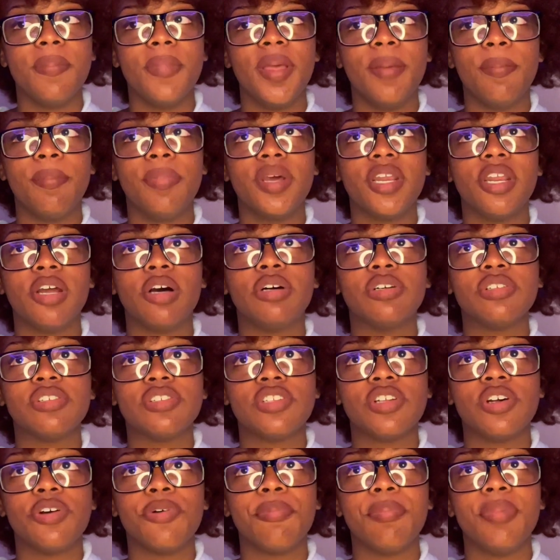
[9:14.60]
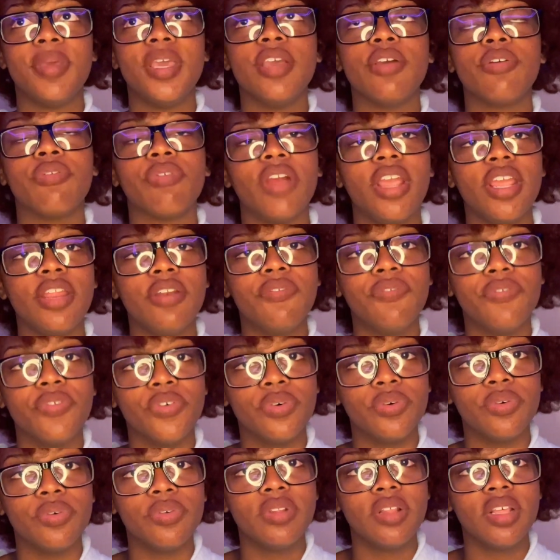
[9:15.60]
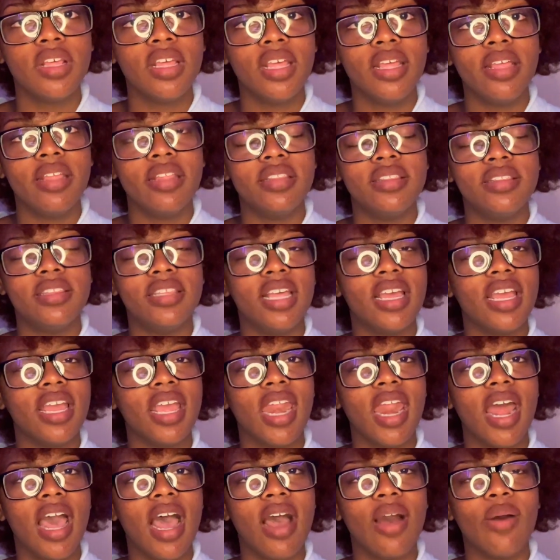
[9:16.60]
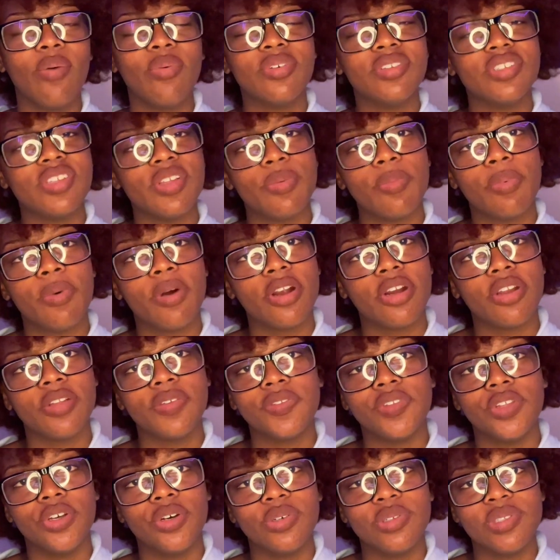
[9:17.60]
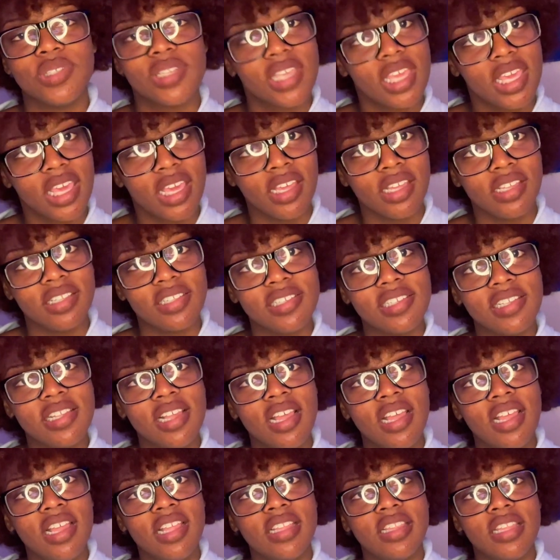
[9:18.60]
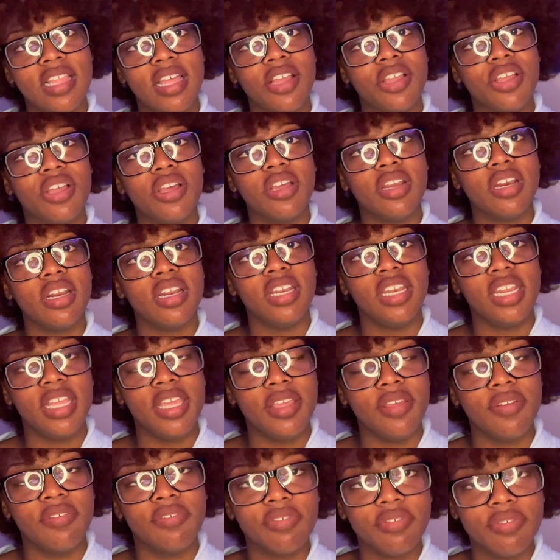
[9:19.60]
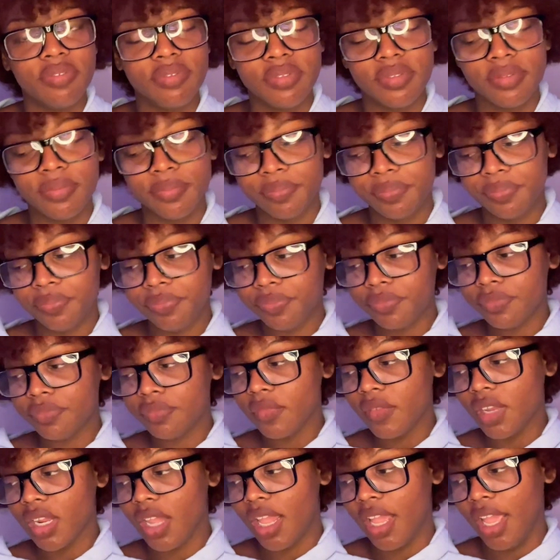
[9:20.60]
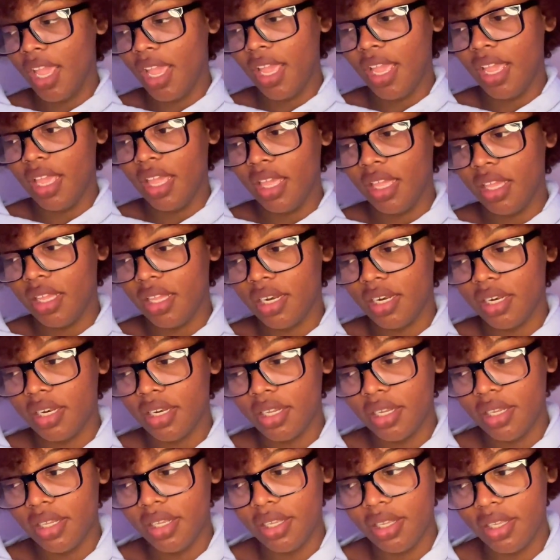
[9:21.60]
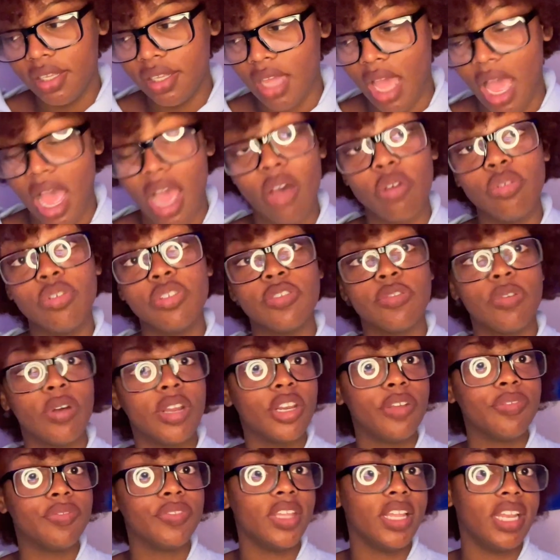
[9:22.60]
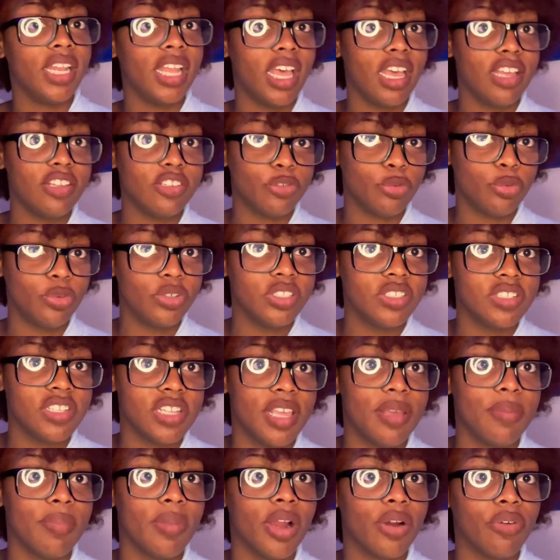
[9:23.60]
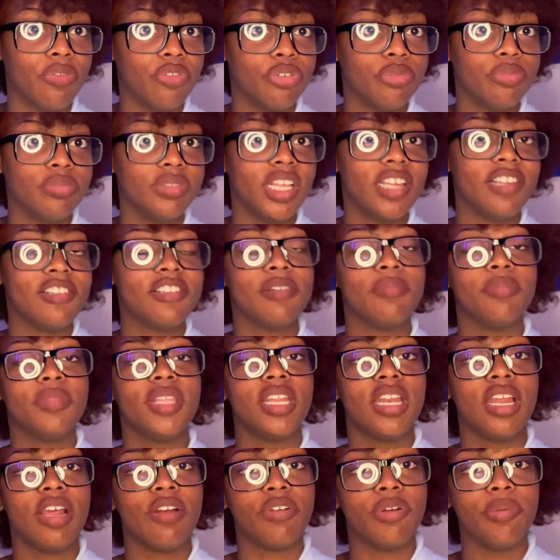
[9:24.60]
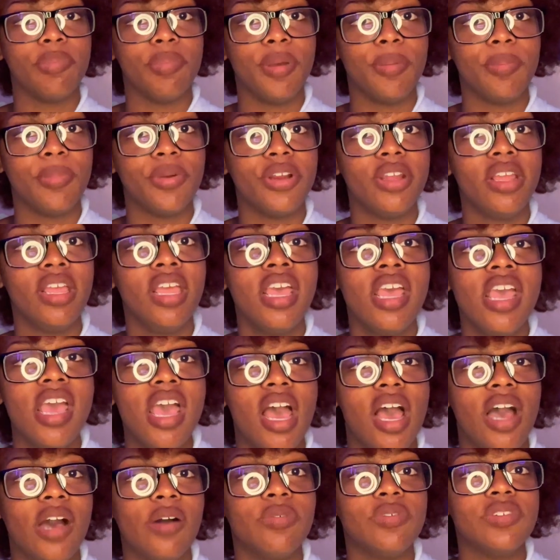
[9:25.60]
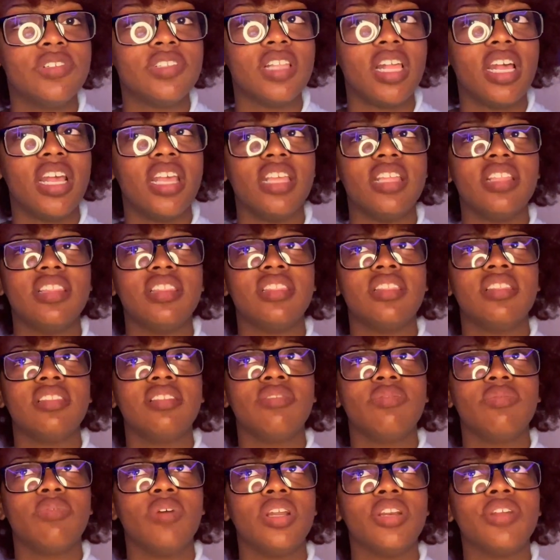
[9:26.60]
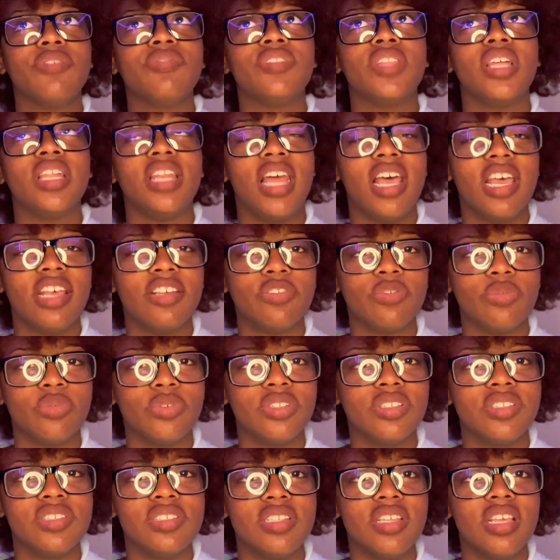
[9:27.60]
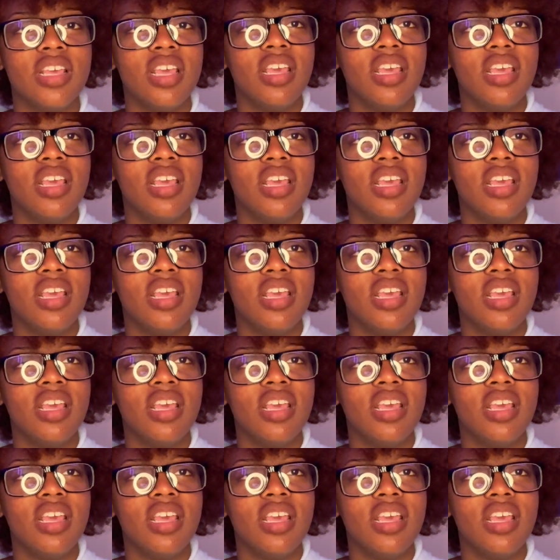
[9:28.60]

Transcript: but also be grateful that I wasn't part of those kids that couldn't leave. And I was one of the last ones in my room. That's something I remember. I was like one of the last ones